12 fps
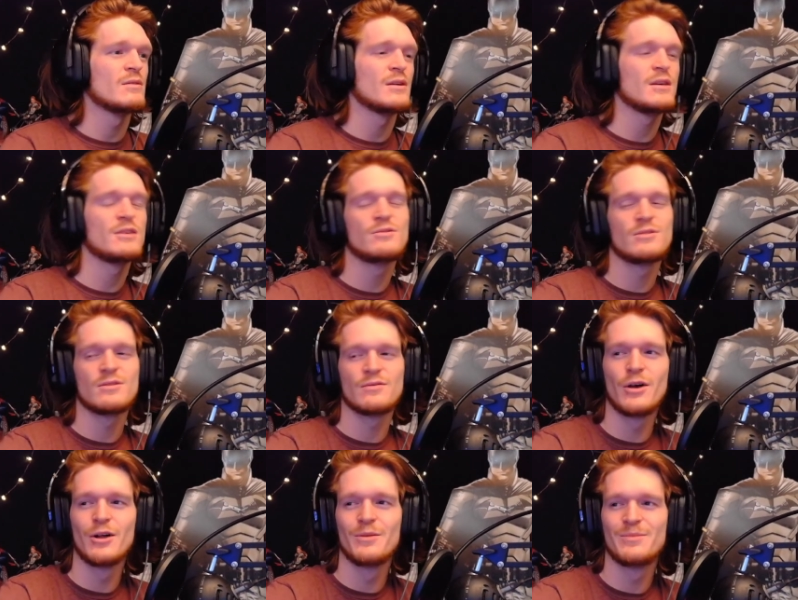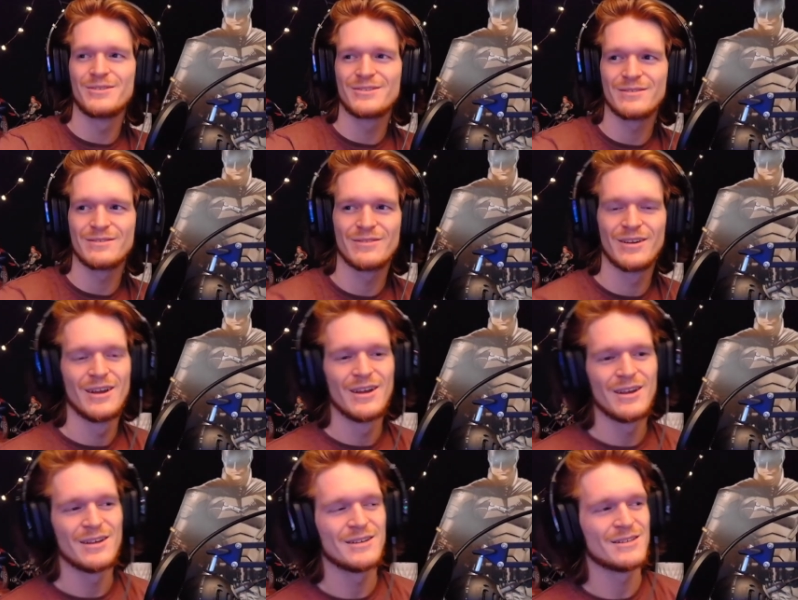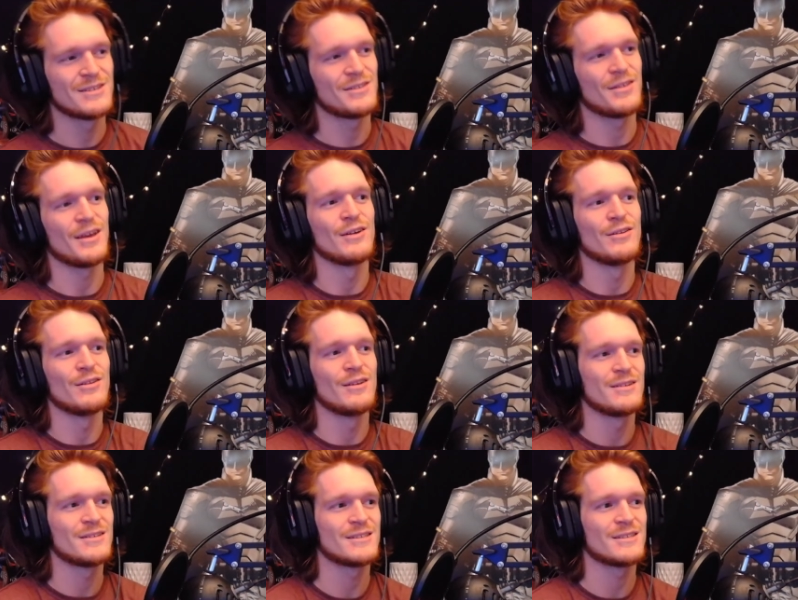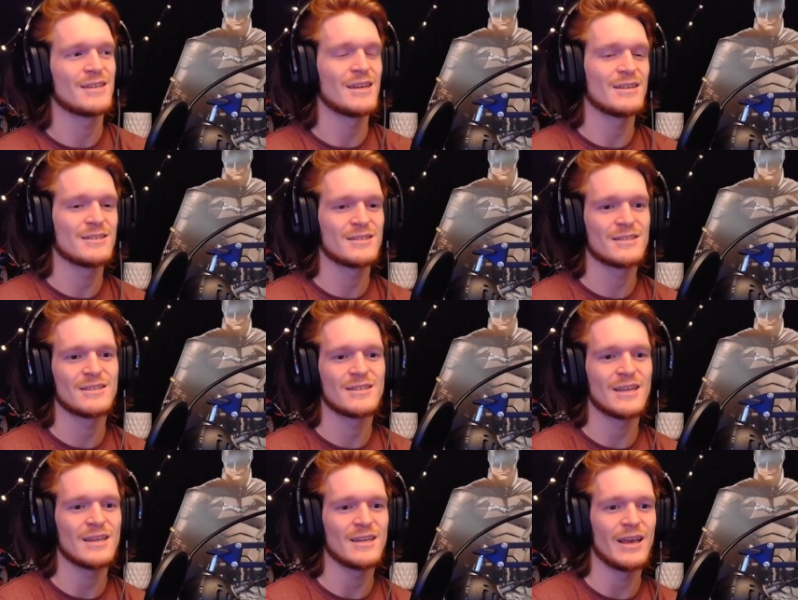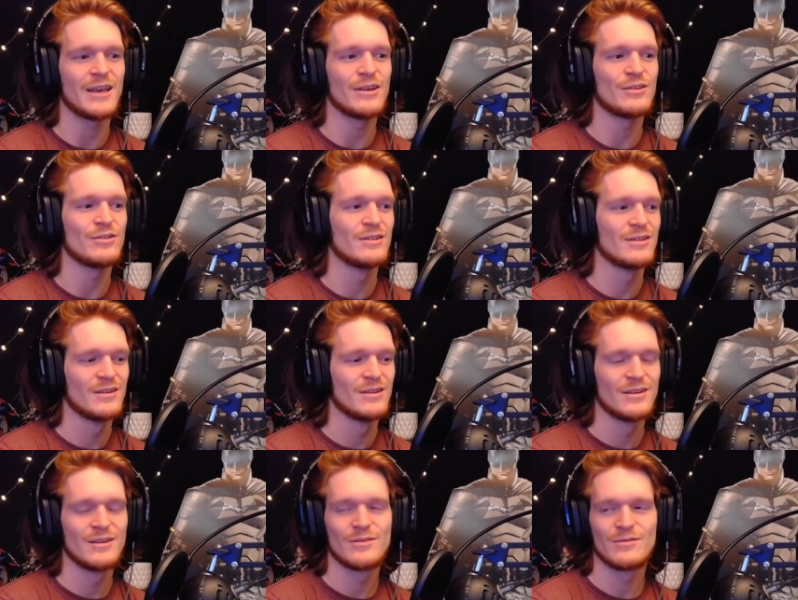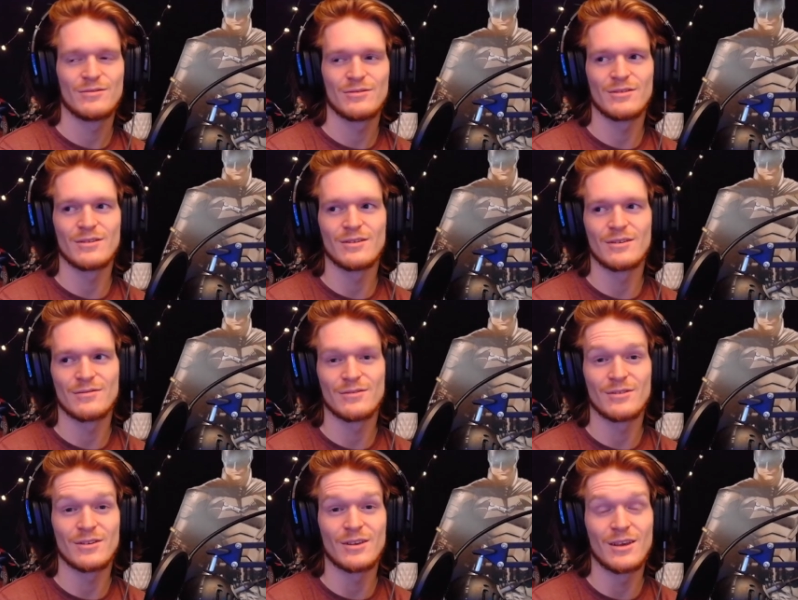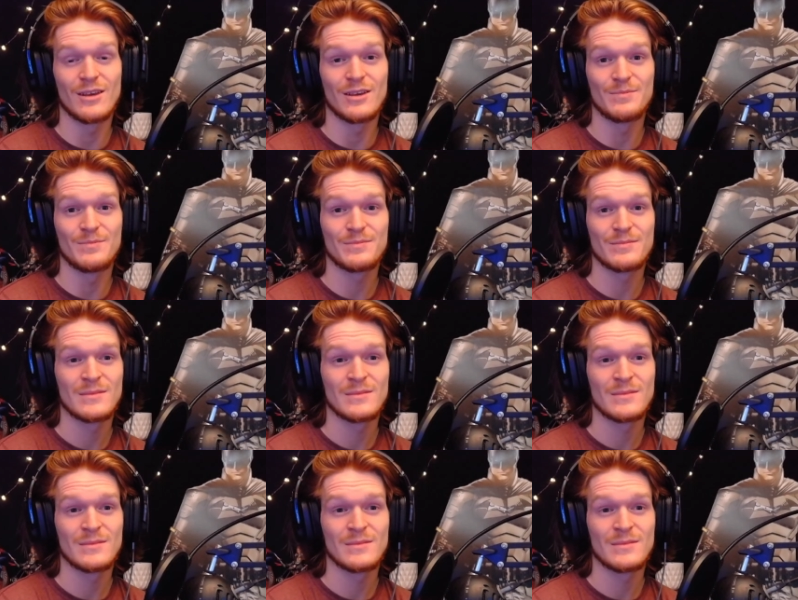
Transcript: Thank you to the developers of STHELL, STHELL, for the for the game.